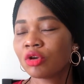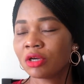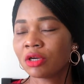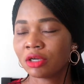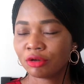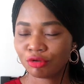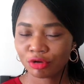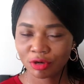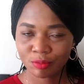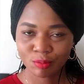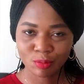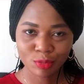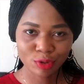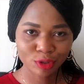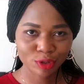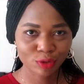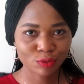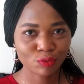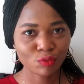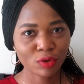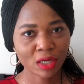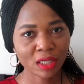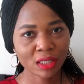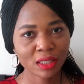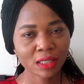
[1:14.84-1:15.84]
you are most
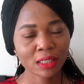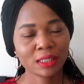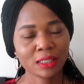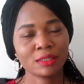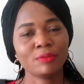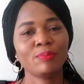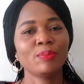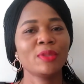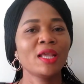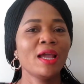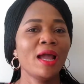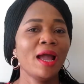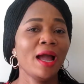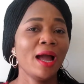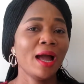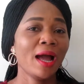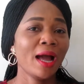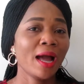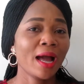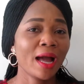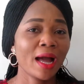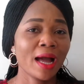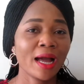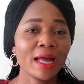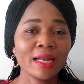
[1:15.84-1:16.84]
welcome.
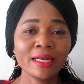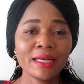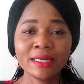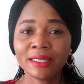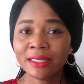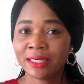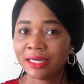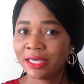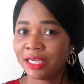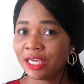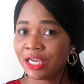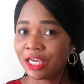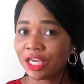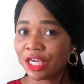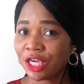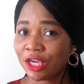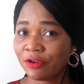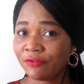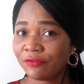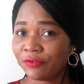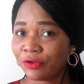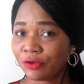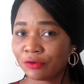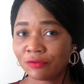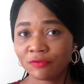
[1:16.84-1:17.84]
And
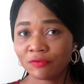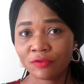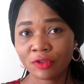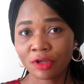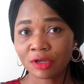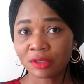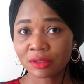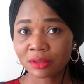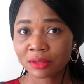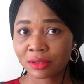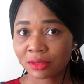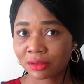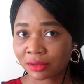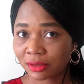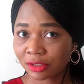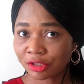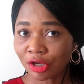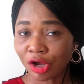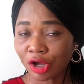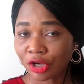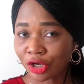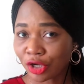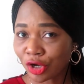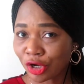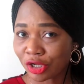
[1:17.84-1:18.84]
if you've not
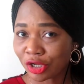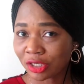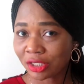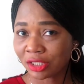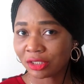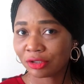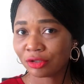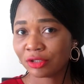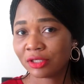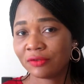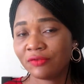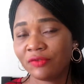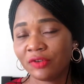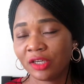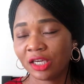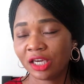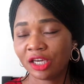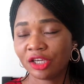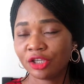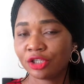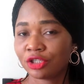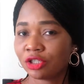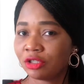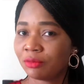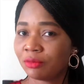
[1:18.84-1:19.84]
turned on the
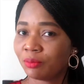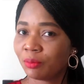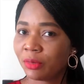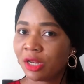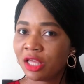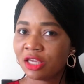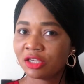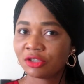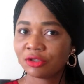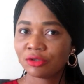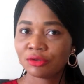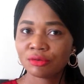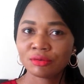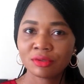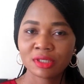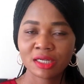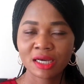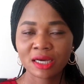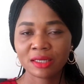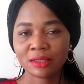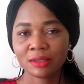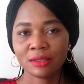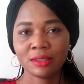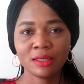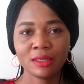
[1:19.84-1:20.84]
notification, please do
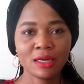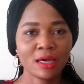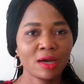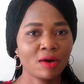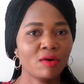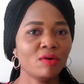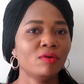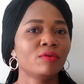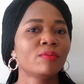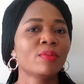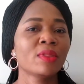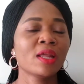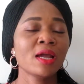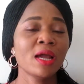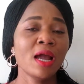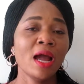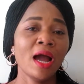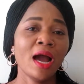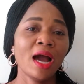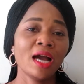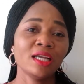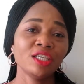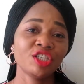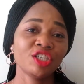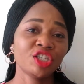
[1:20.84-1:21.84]
that now.
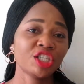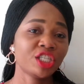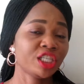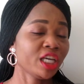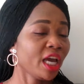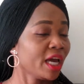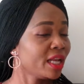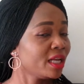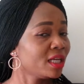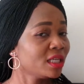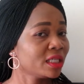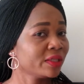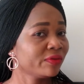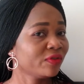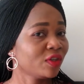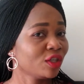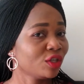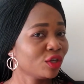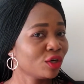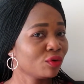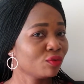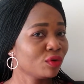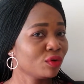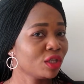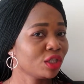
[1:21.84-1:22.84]
And share this
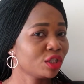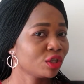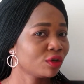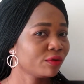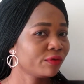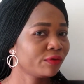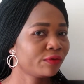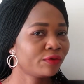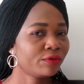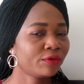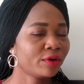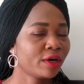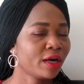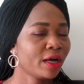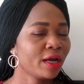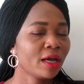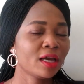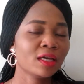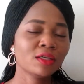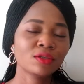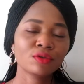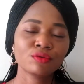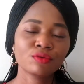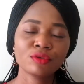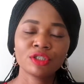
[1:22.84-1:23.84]
video with your
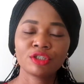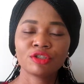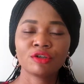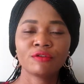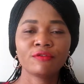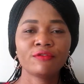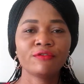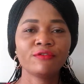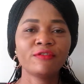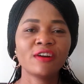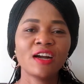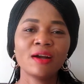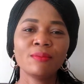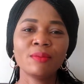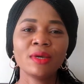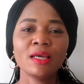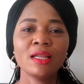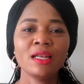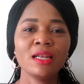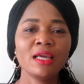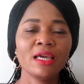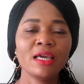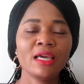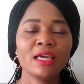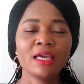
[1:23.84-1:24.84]
friends, with your
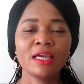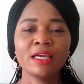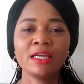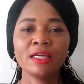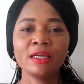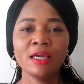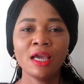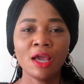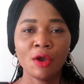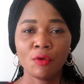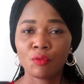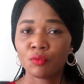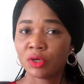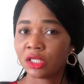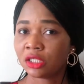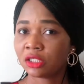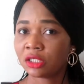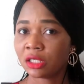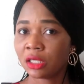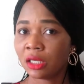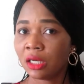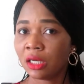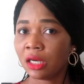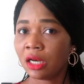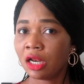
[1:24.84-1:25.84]
family, with
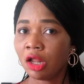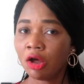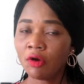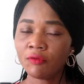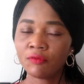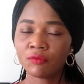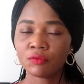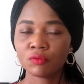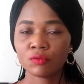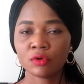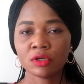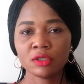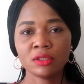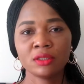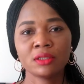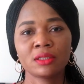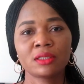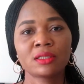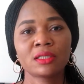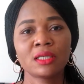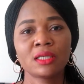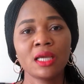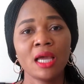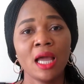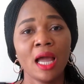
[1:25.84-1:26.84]
your loved
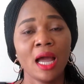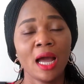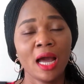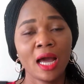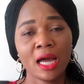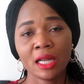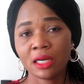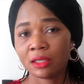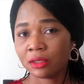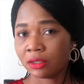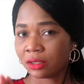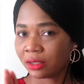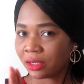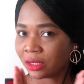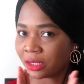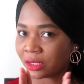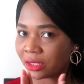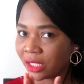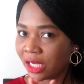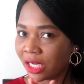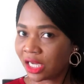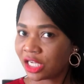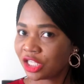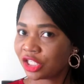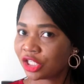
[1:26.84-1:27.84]
ones. And
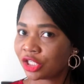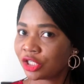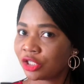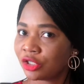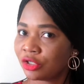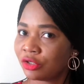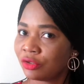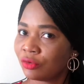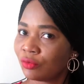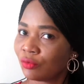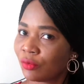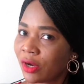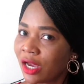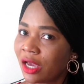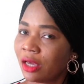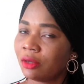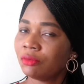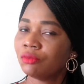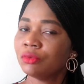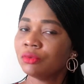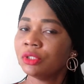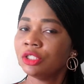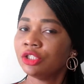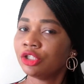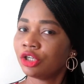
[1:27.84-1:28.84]
stay tuned while
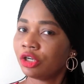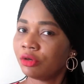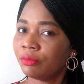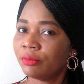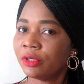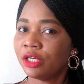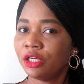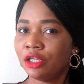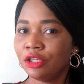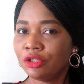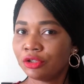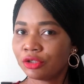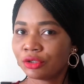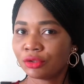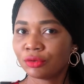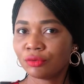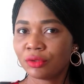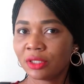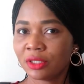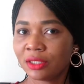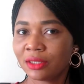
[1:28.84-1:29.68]
we jump into it.